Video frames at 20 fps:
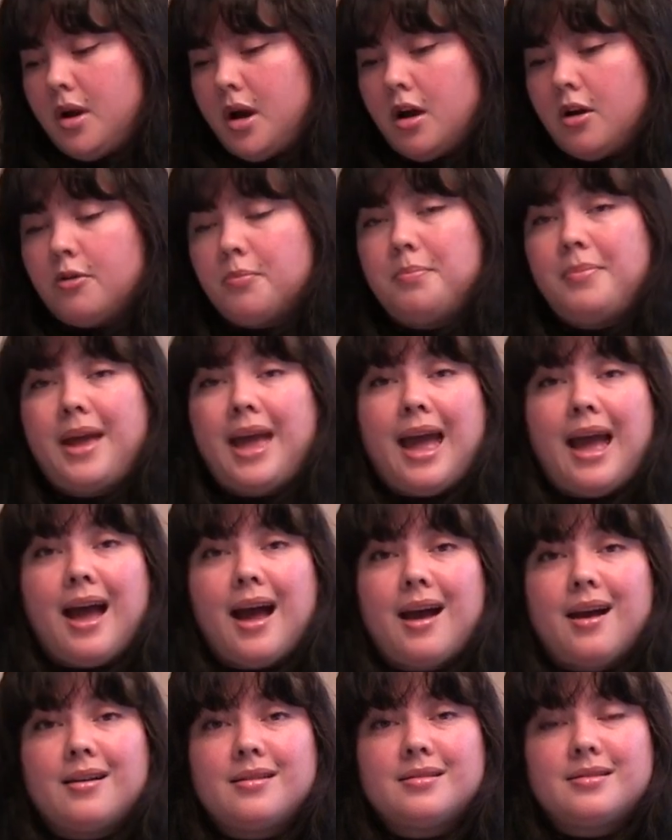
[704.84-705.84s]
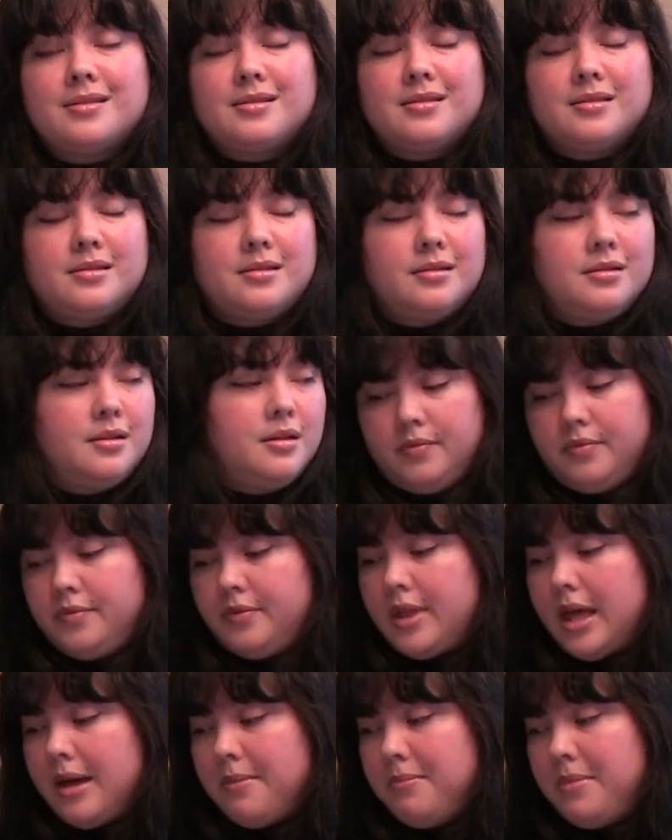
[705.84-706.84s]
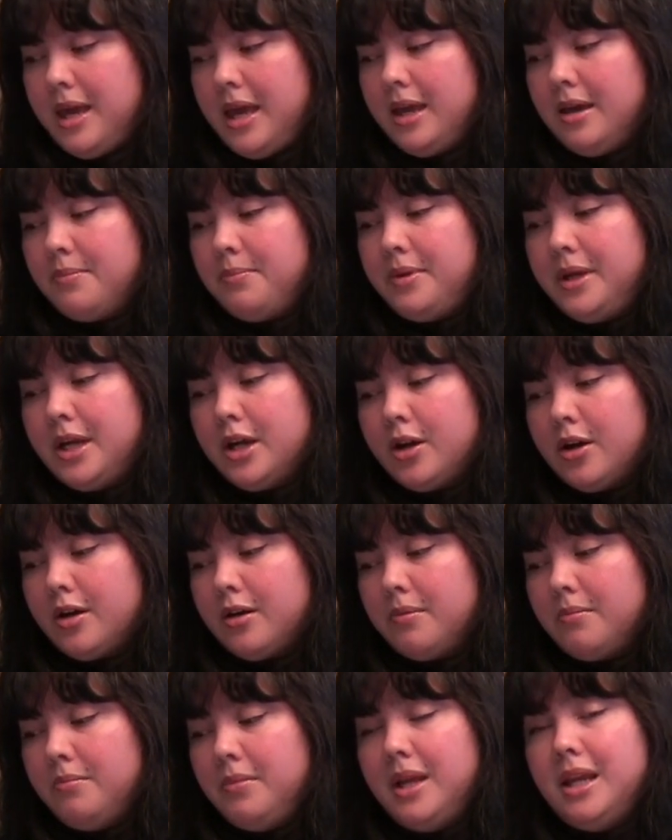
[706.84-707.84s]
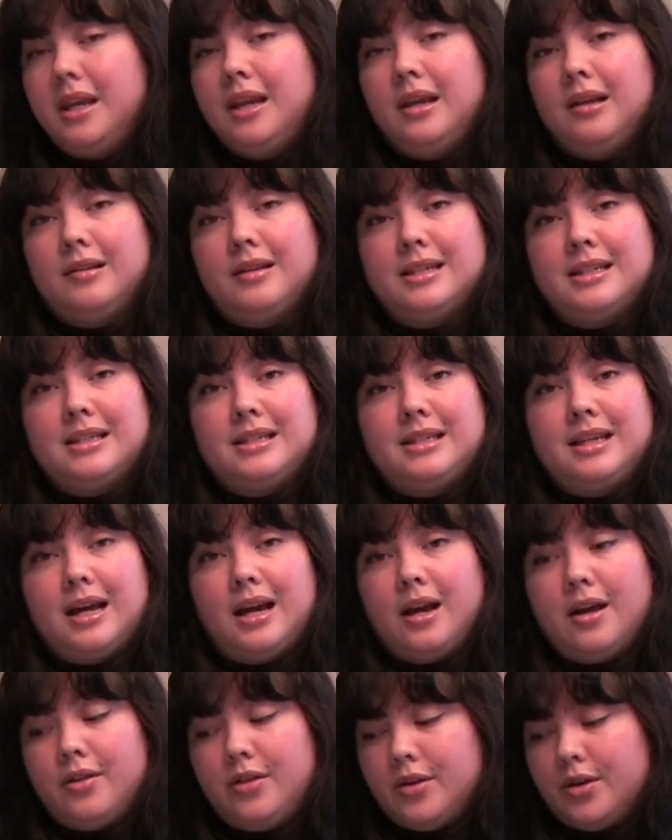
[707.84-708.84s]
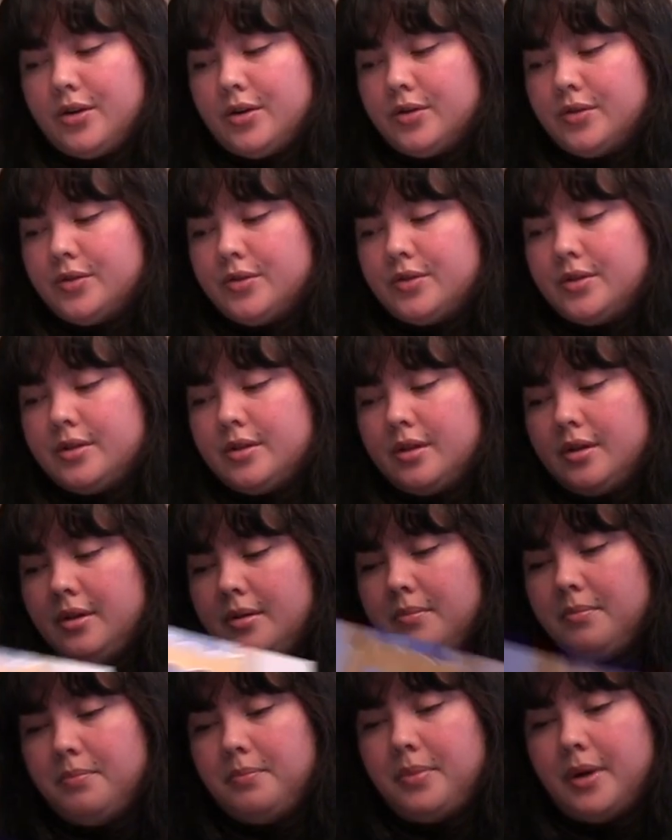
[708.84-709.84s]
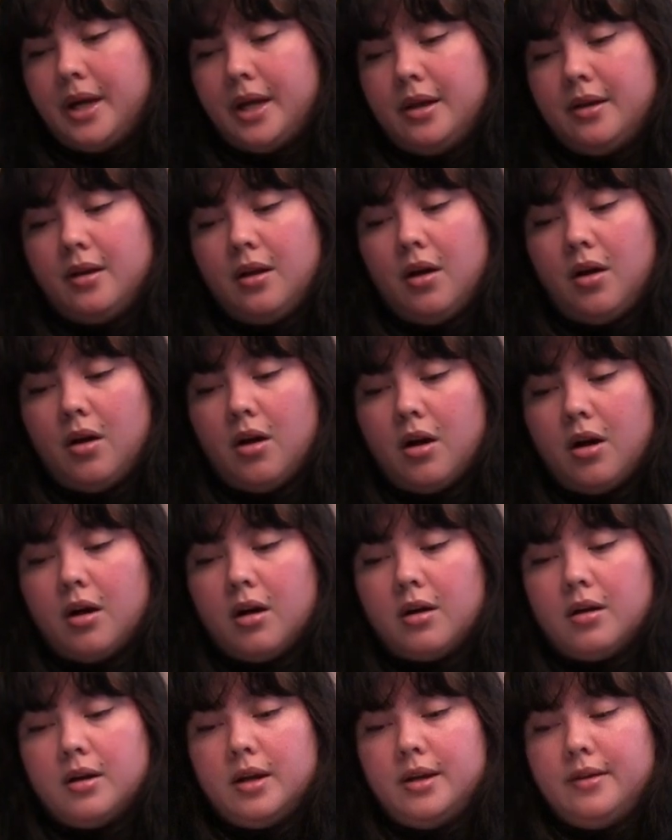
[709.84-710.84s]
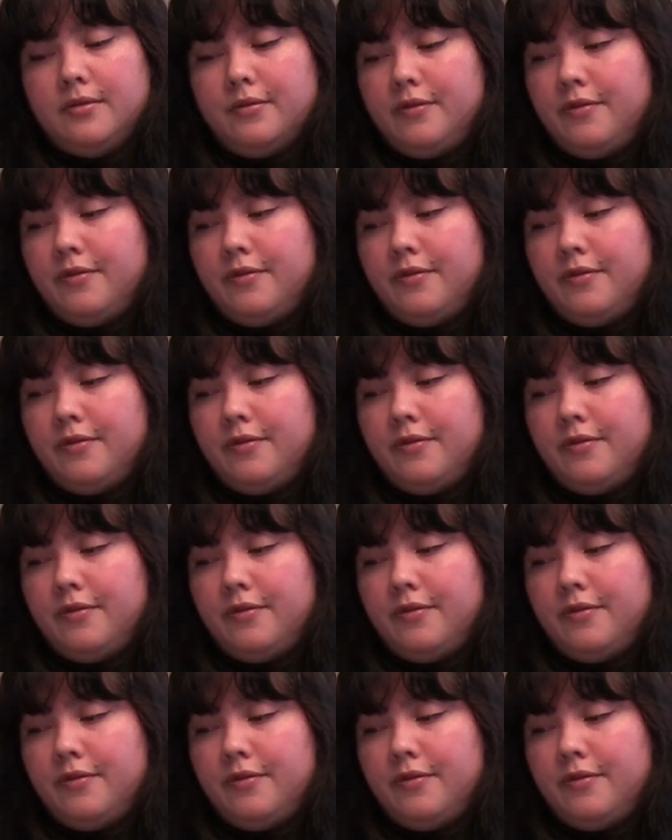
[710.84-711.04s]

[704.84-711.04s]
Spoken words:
our past that may appear meaningless to others, but are in